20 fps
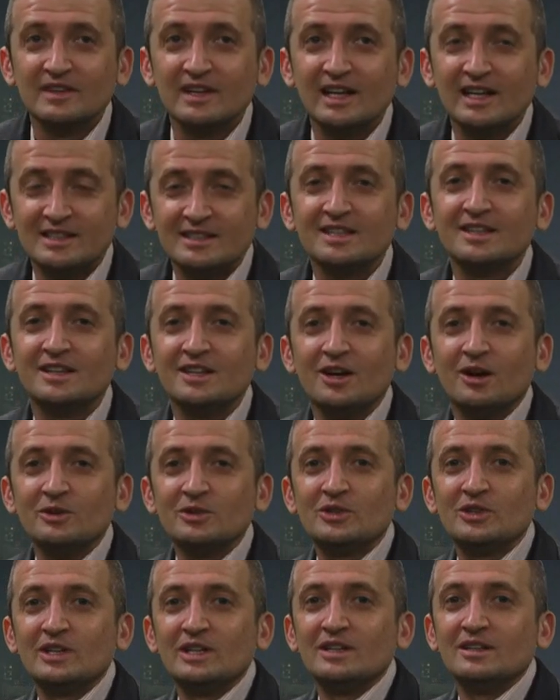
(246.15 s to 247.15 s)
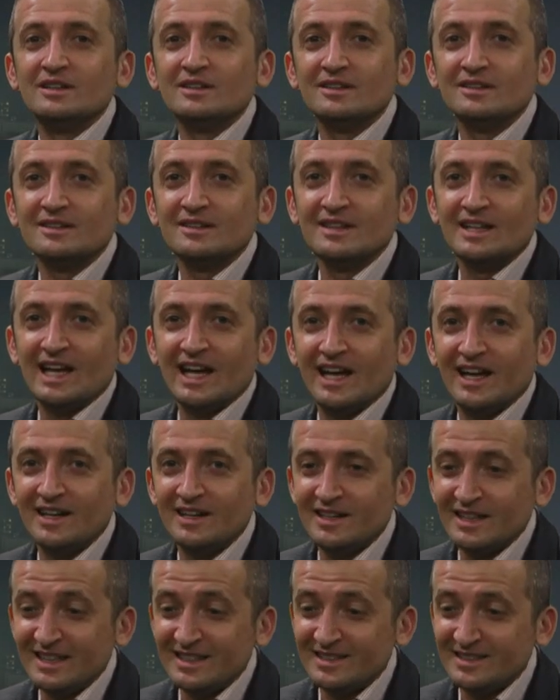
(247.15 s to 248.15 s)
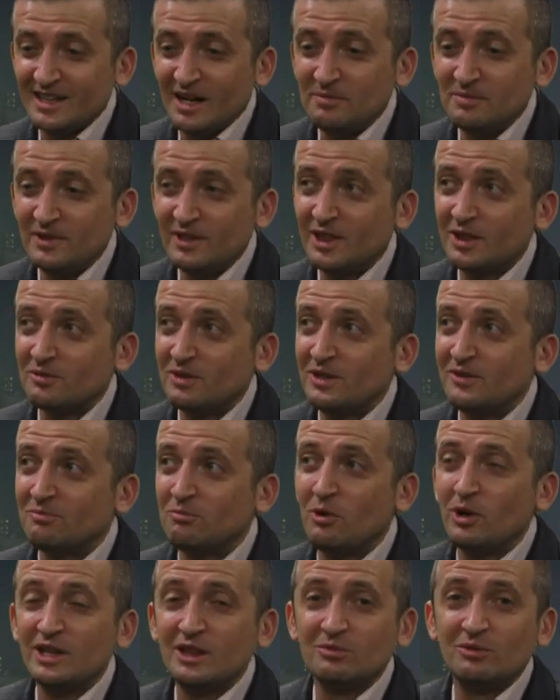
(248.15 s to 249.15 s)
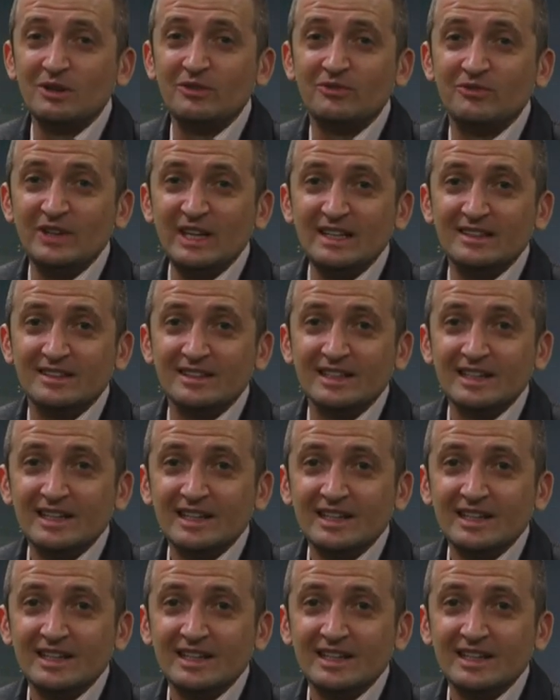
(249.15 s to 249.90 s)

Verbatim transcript: It's in the ocean, and it's up to three point three feet.